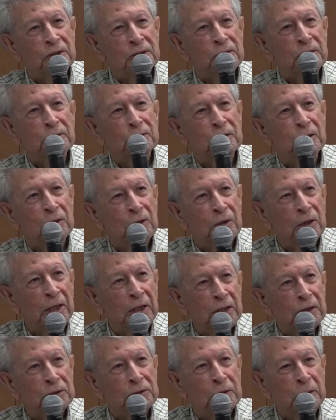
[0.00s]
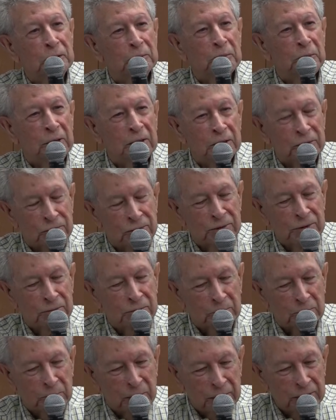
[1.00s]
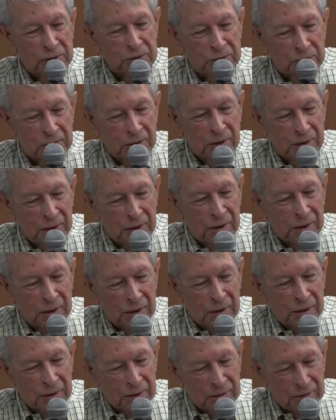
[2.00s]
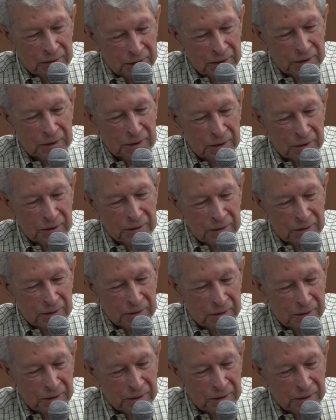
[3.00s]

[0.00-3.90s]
the so-called Ashland bus that replaced the uh,